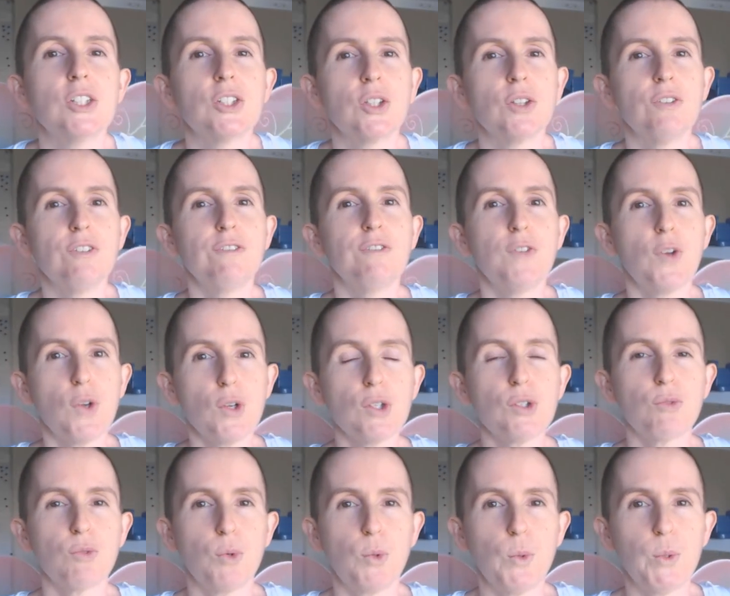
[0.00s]
So the
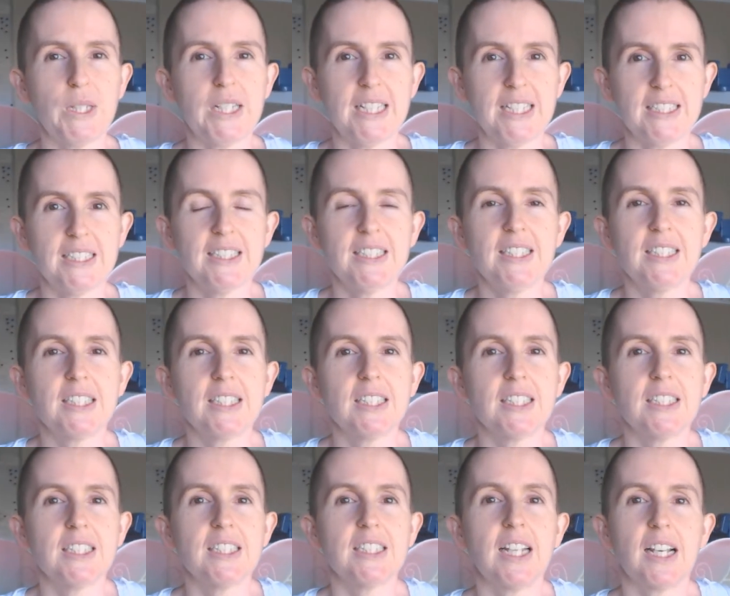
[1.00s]
first rule is,
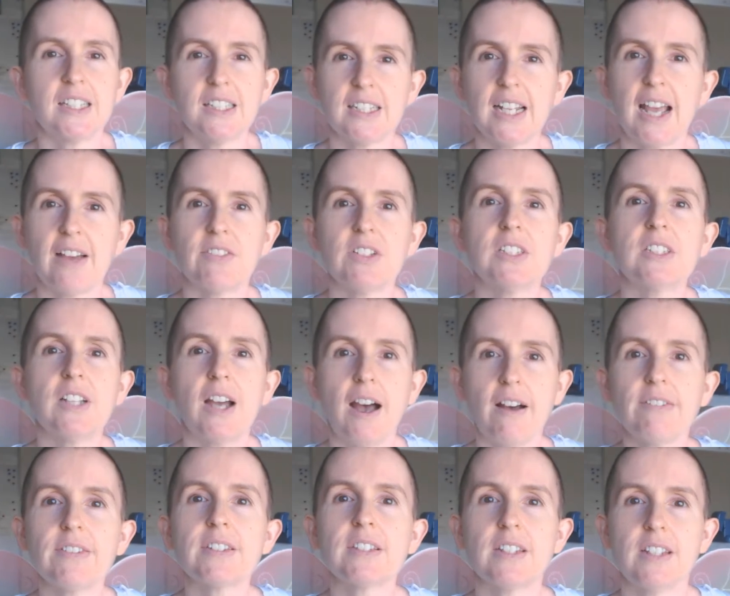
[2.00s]
does it have a
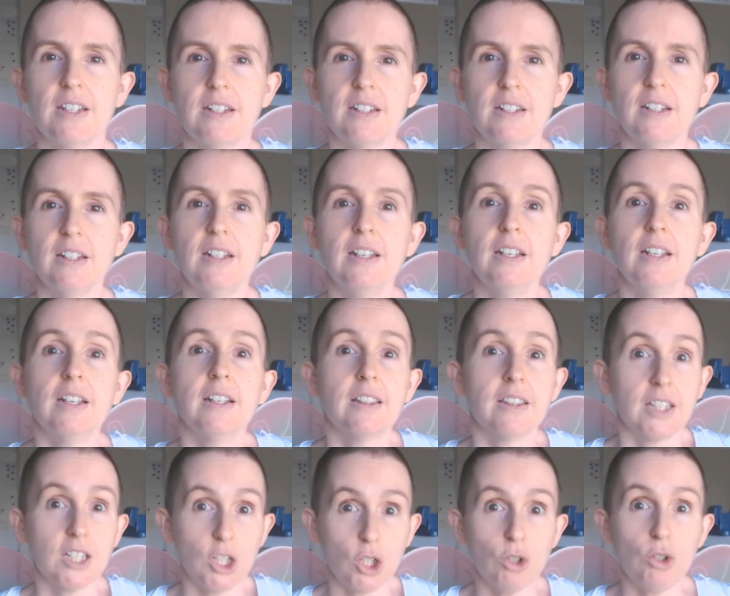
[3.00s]
tough skin
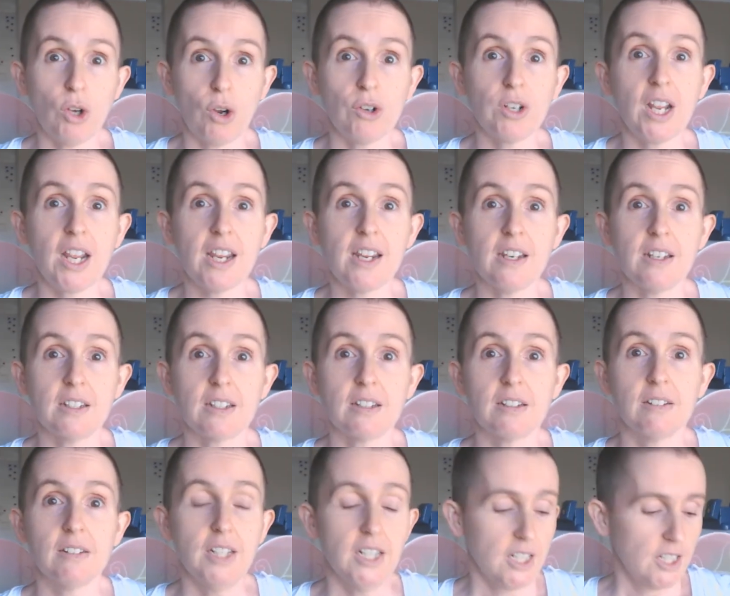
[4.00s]
that you don't eat?